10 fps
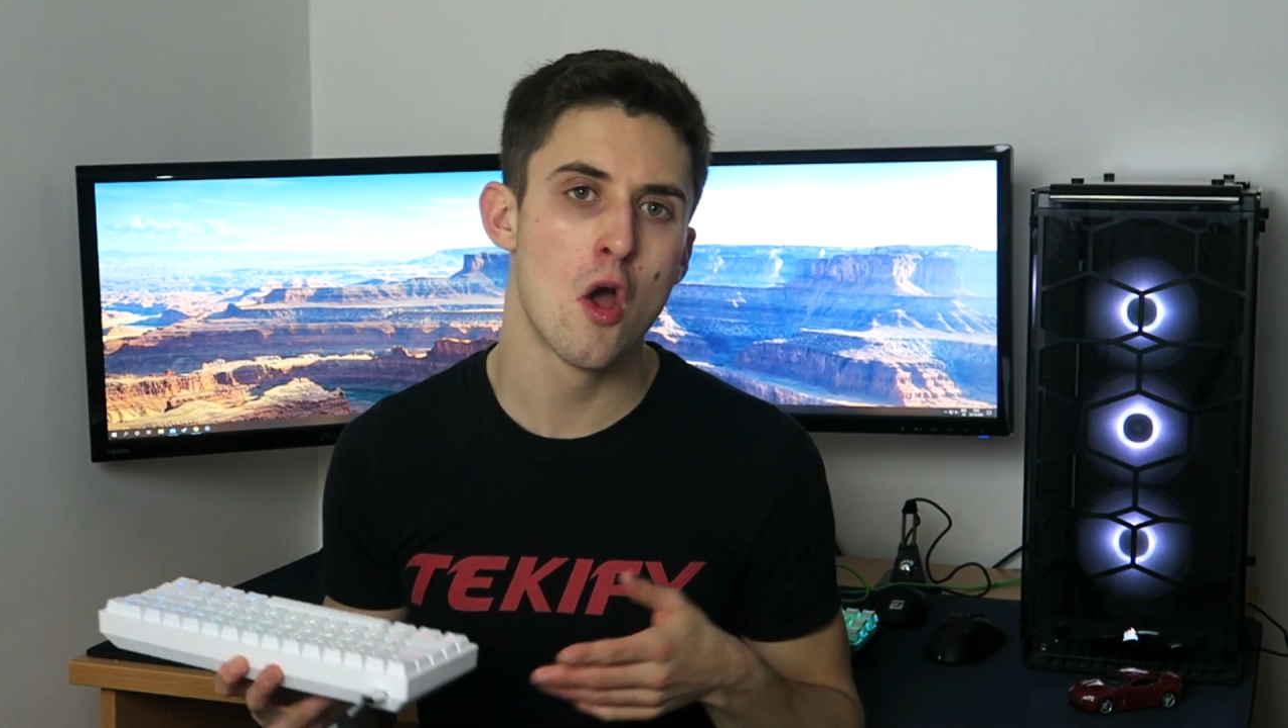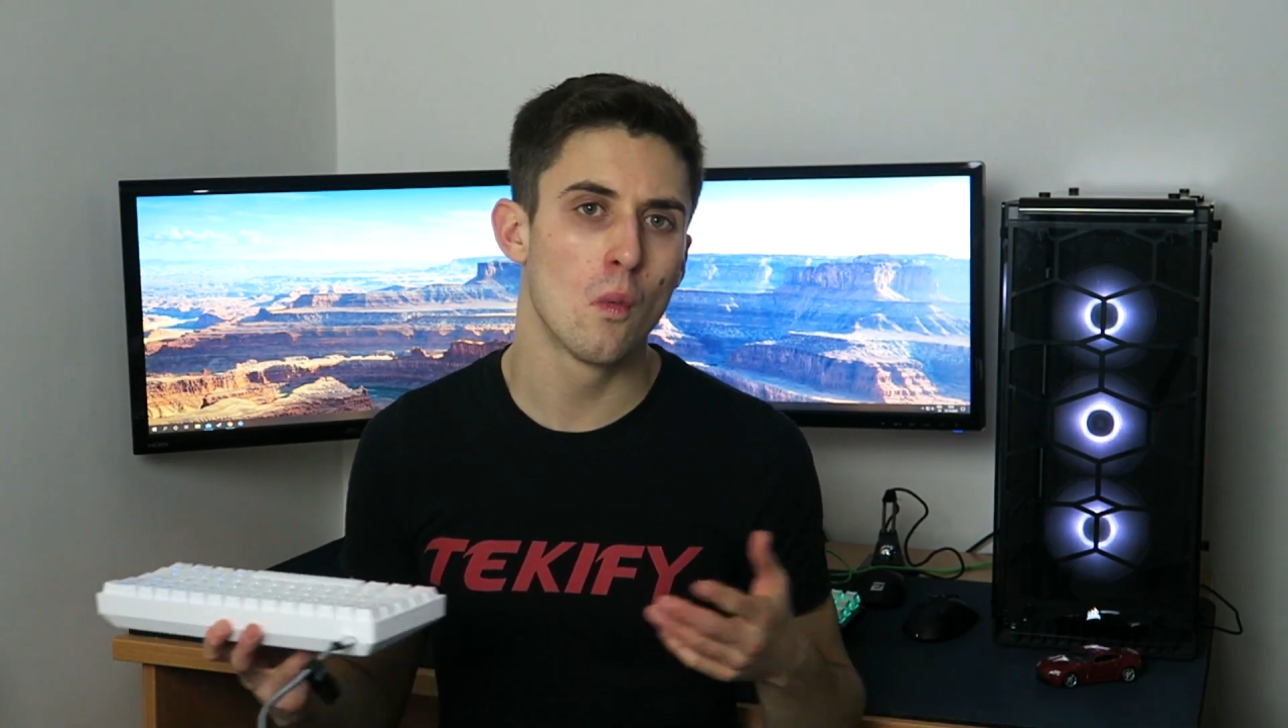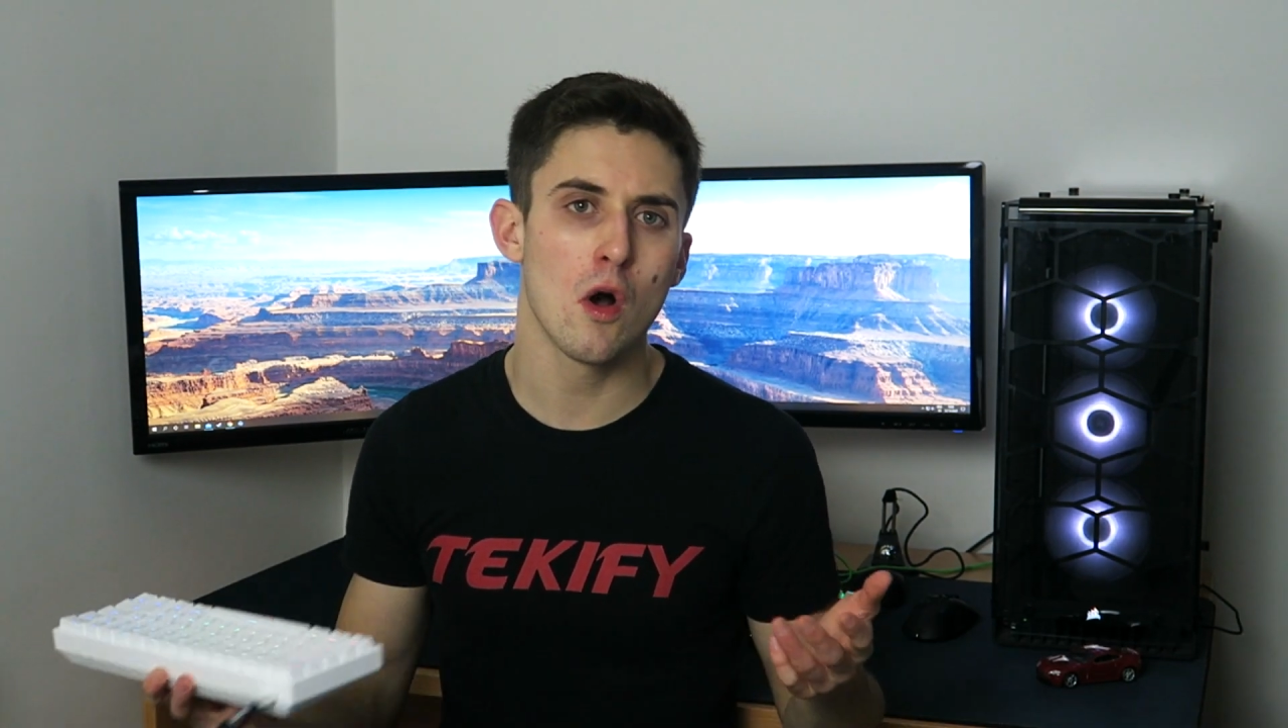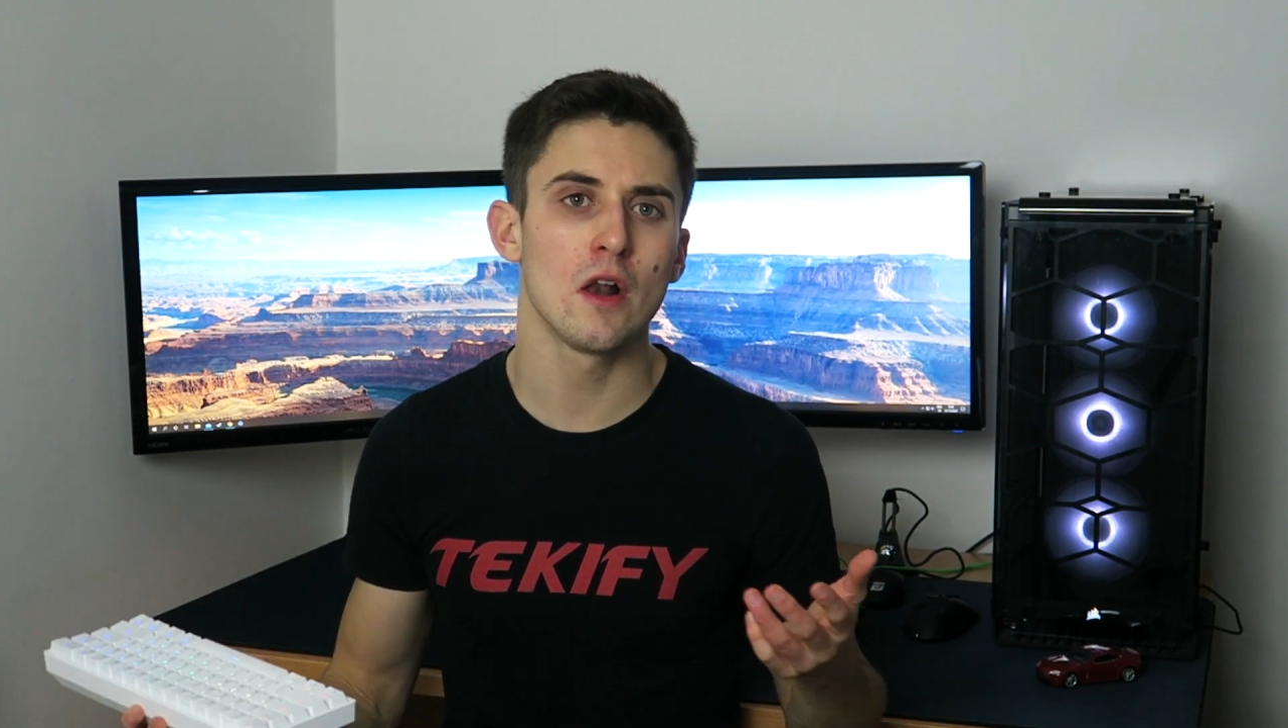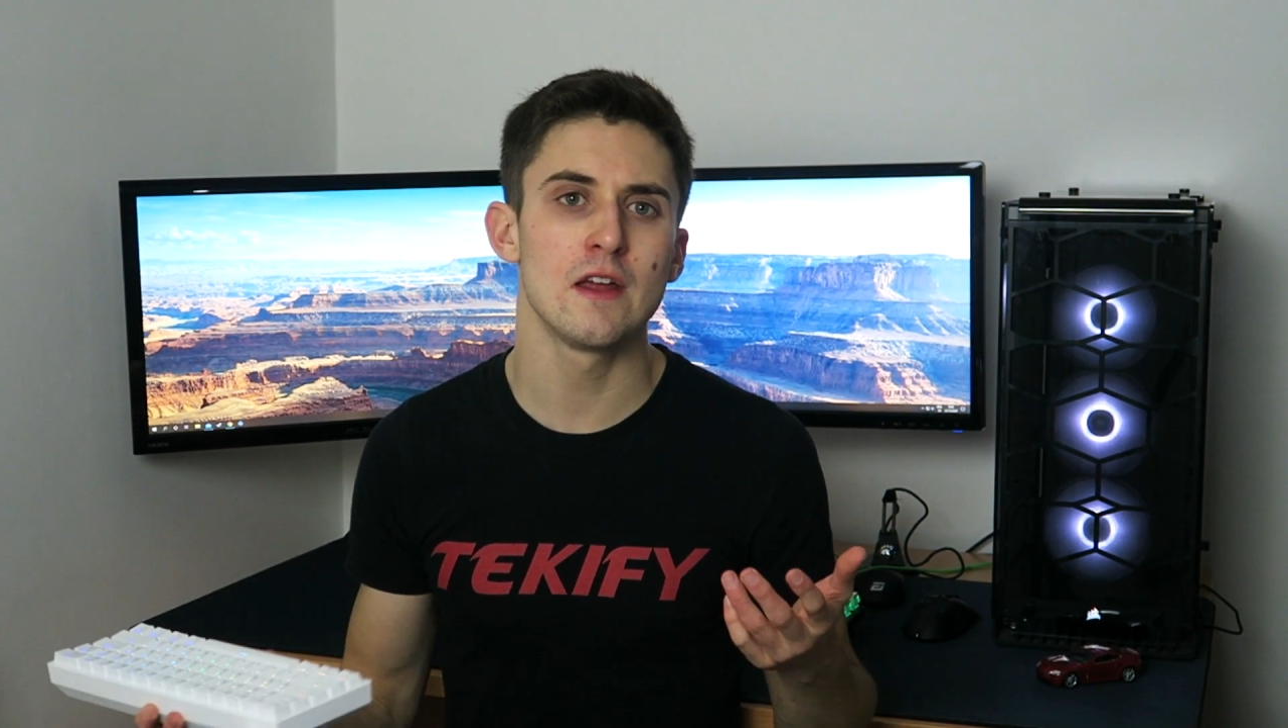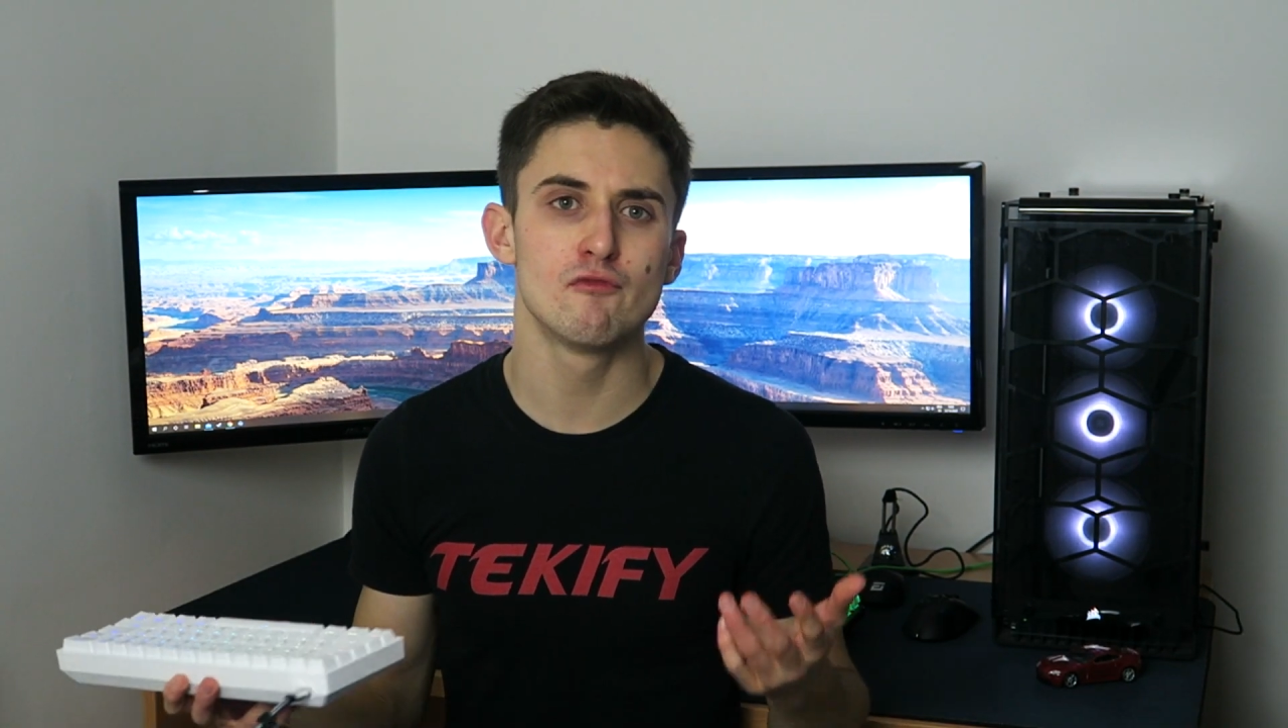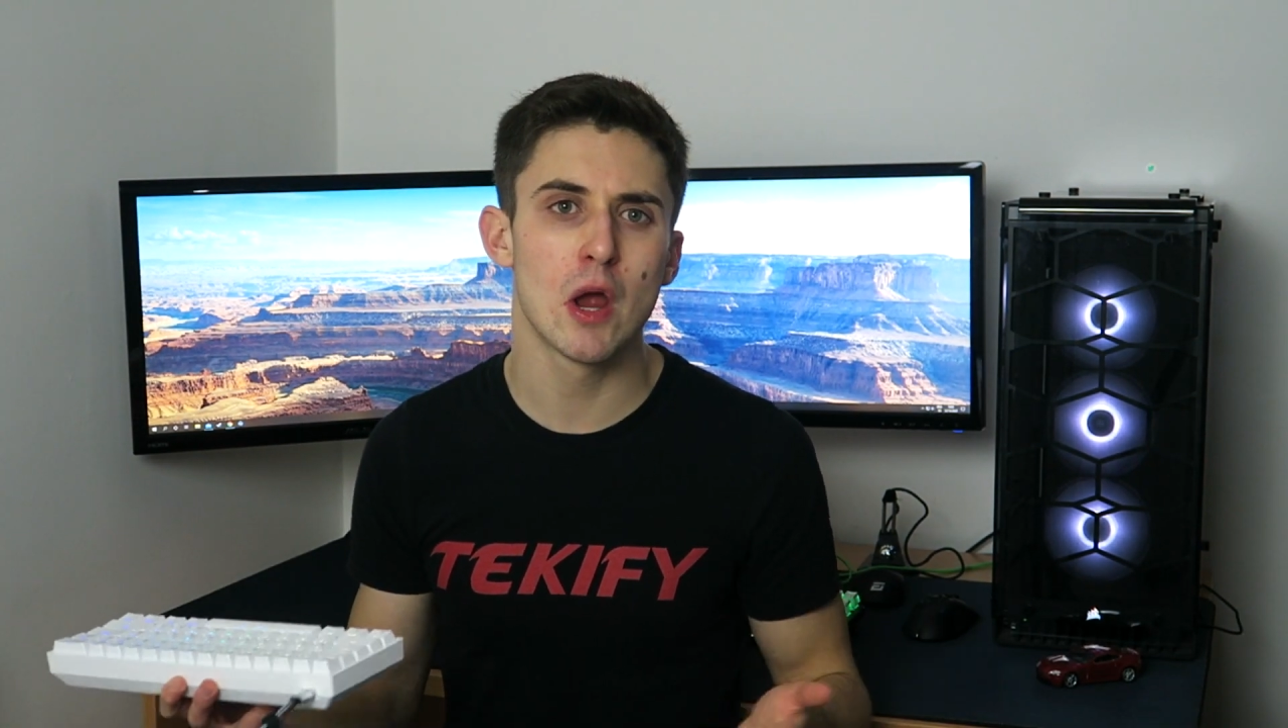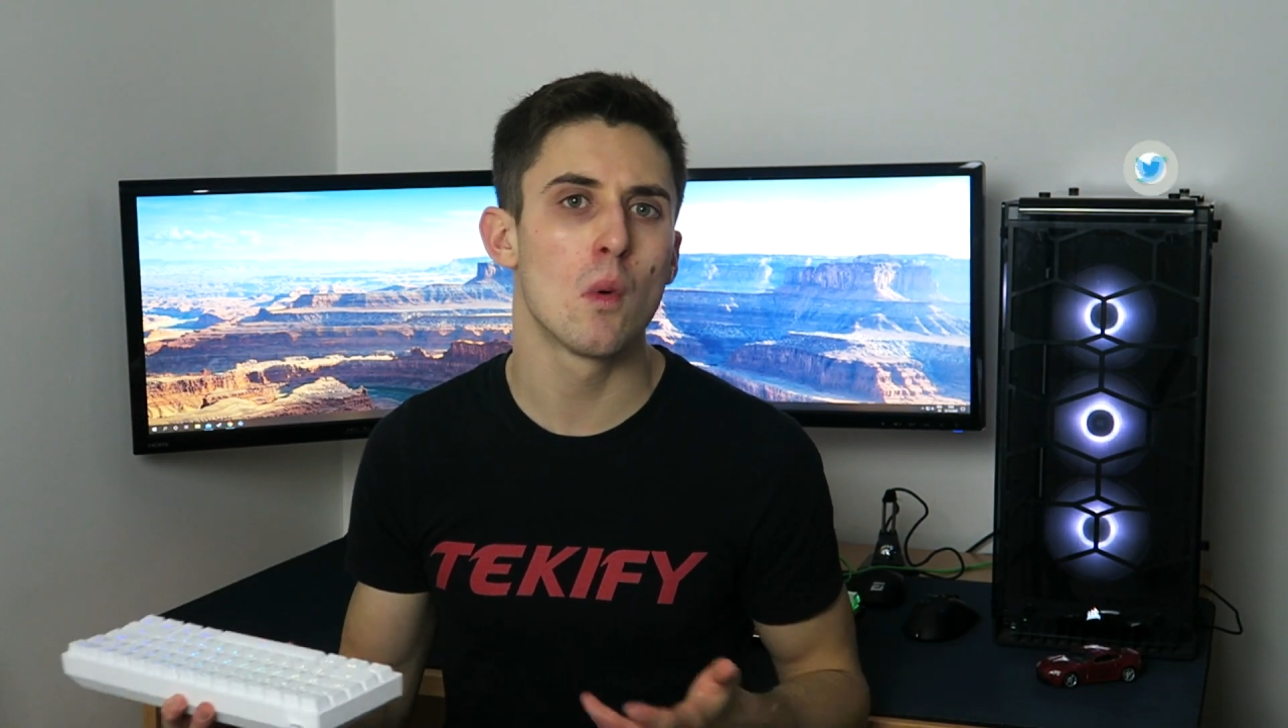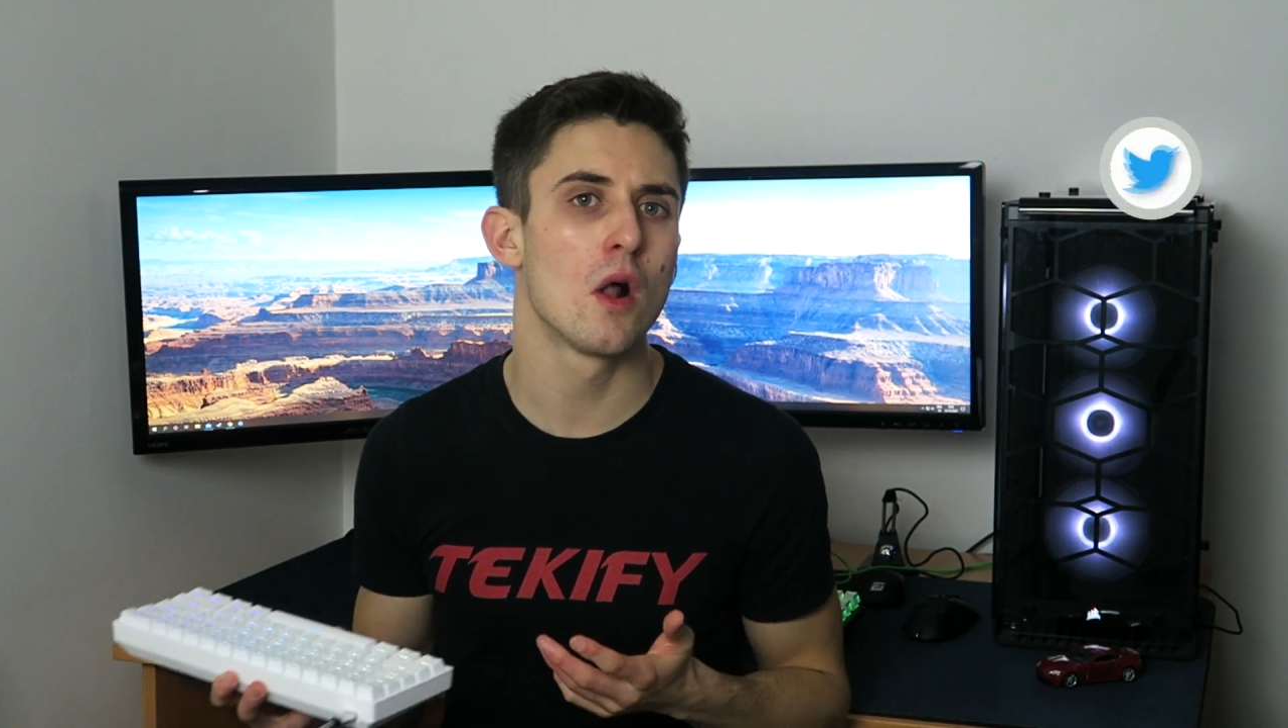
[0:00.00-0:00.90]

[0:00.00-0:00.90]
While in real